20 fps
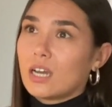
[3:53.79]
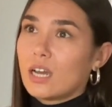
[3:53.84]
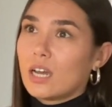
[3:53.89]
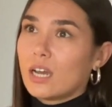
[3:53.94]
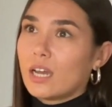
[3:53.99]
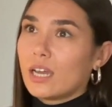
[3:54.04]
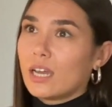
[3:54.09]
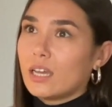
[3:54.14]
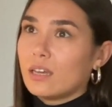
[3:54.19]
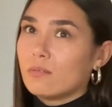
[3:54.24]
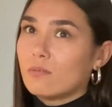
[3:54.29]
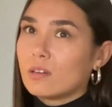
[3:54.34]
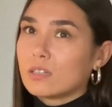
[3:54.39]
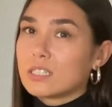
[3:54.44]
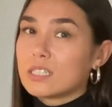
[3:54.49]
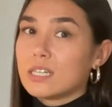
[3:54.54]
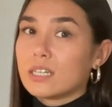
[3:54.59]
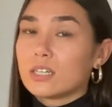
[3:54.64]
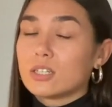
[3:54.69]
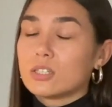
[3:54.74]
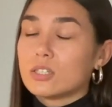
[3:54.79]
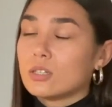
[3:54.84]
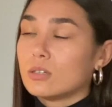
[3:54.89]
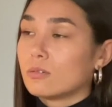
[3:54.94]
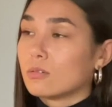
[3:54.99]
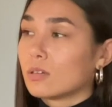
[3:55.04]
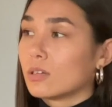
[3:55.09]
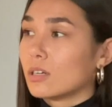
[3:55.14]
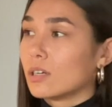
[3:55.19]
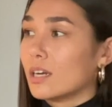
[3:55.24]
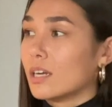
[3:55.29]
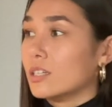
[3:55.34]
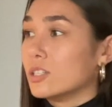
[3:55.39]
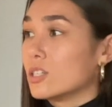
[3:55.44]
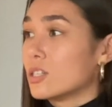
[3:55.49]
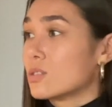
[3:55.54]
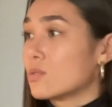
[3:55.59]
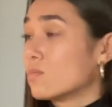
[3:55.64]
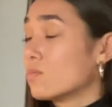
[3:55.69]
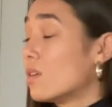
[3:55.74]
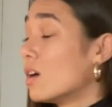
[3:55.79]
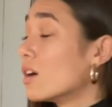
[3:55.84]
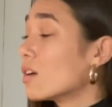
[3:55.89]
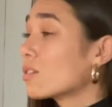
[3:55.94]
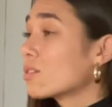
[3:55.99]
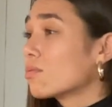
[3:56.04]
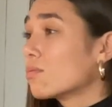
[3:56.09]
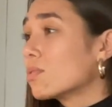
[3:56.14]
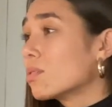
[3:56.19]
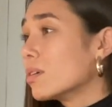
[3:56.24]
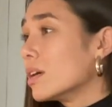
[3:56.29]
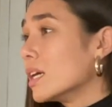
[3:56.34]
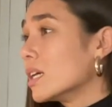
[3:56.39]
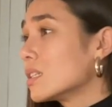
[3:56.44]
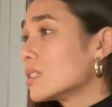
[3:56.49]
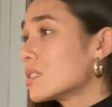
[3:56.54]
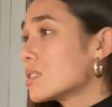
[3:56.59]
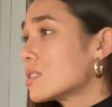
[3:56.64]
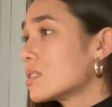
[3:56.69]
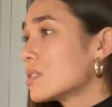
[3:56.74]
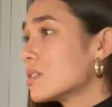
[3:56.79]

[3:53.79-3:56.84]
I want to take a tour and just walk through it.